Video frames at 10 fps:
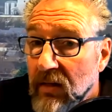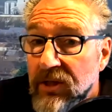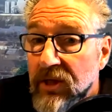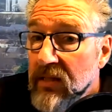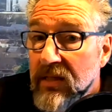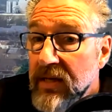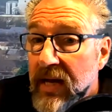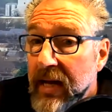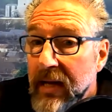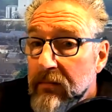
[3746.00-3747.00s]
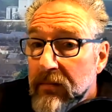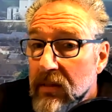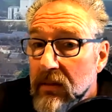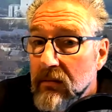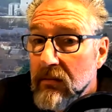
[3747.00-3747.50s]
Just the
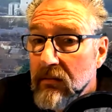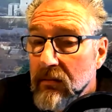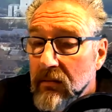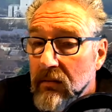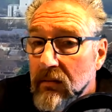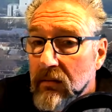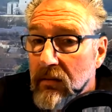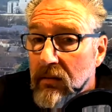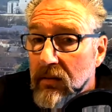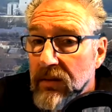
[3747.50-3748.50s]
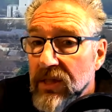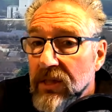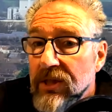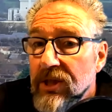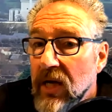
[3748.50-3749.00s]
names.
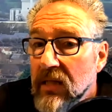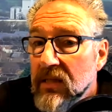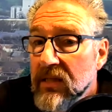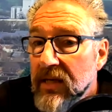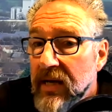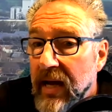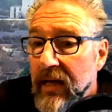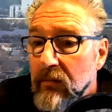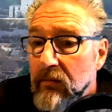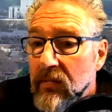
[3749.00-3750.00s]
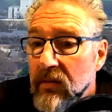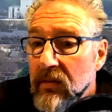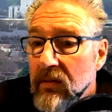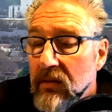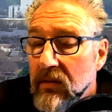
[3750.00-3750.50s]
Just the
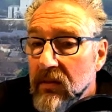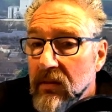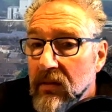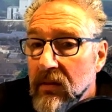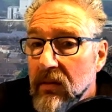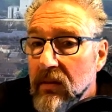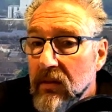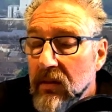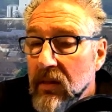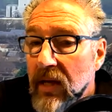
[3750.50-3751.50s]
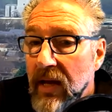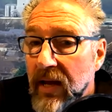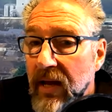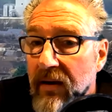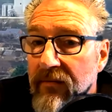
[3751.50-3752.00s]
names.
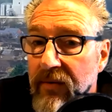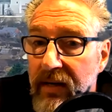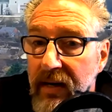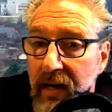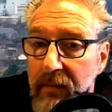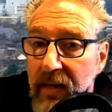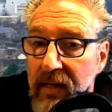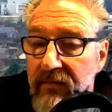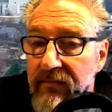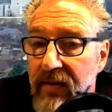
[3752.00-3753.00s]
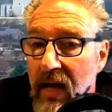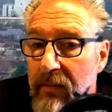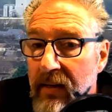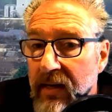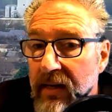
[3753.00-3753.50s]
Every name has a
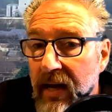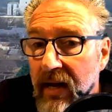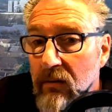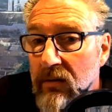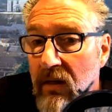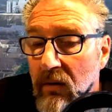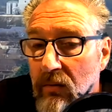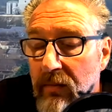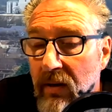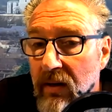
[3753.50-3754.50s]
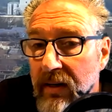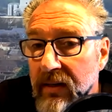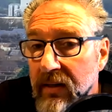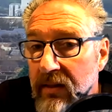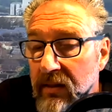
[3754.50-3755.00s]
family and a household behind
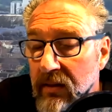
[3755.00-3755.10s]
it.